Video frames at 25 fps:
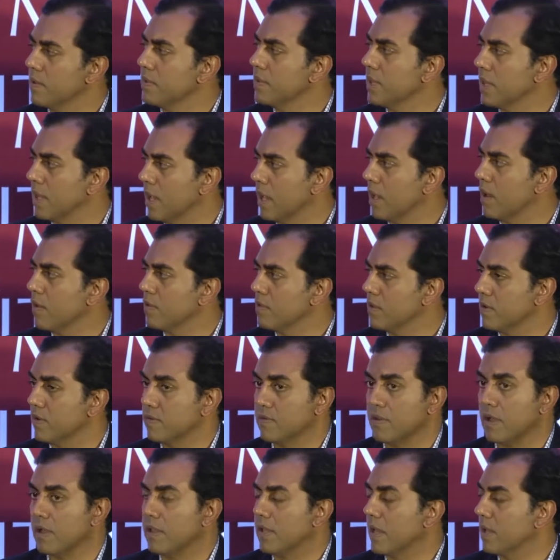they get out the
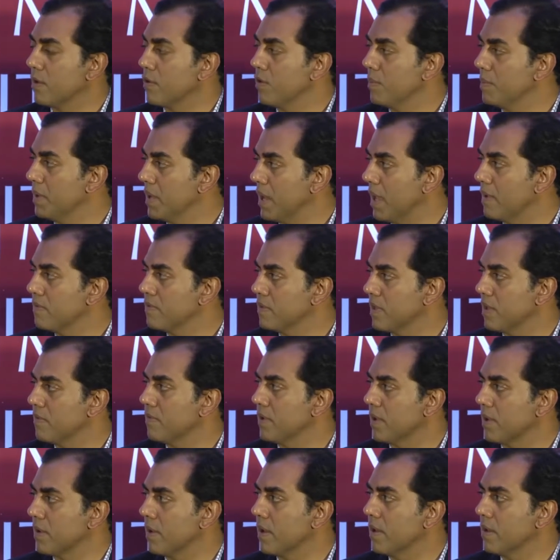result. That could be
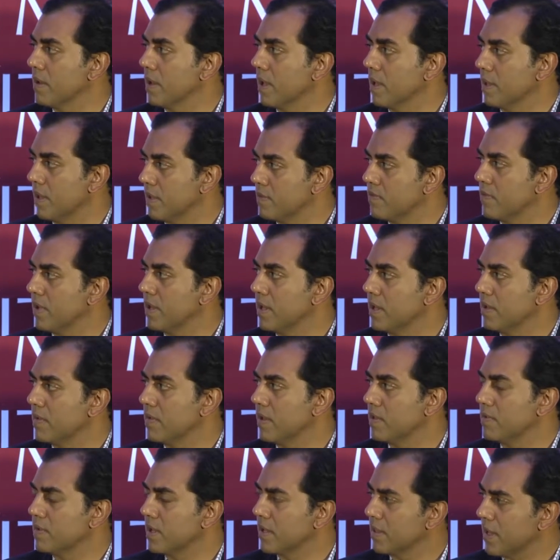life-saving, right? And that's very
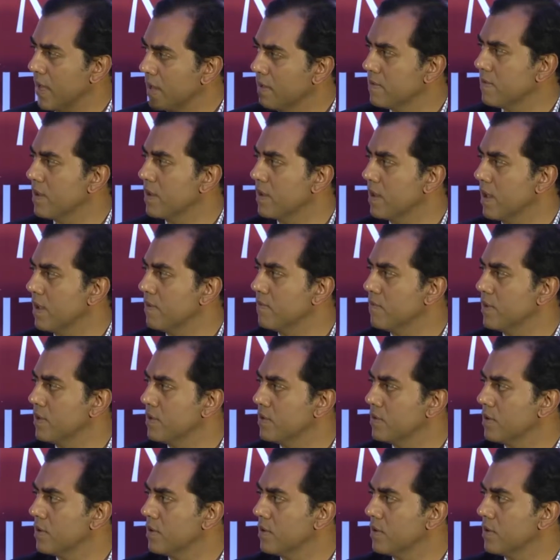interesting. That is unconventional.